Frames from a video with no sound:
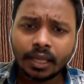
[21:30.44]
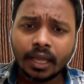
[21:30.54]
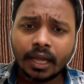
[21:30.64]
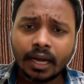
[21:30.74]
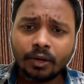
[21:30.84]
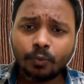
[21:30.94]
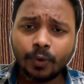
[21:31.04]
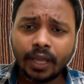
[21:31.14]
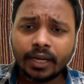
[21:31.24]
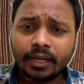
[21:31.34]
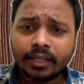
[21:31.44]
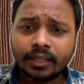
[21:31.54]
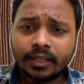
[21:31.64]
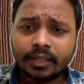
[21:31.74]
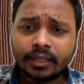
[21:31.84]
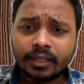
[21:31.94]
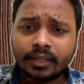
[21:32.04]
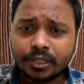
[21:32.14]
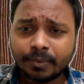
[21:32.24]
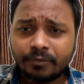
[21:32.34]
And when the bishop
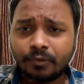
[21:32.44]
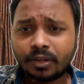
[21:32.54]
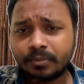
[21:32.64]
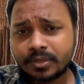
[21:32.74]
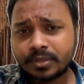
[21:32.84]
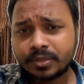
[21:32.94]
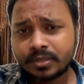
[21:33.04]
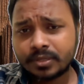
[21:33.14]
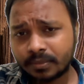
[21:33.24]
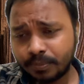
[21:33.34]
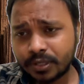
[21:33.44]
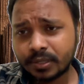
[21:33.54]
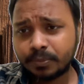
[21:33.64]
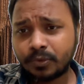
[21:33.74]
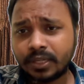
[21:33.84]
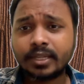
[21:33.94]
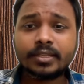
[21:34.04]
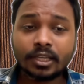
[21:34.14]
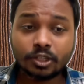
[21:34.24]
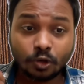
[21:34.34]
f4 comes, bishop to
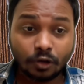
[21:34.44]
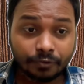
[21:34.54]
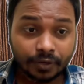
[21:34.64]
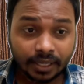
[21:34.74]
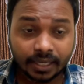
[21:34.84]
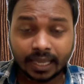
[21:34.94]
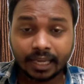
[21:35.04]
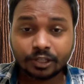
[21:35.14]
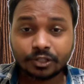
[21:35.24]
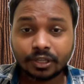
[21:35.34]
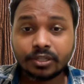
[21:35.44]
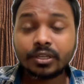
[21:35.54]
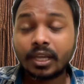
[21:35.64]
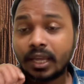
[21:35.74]
d6 is offering an exchange.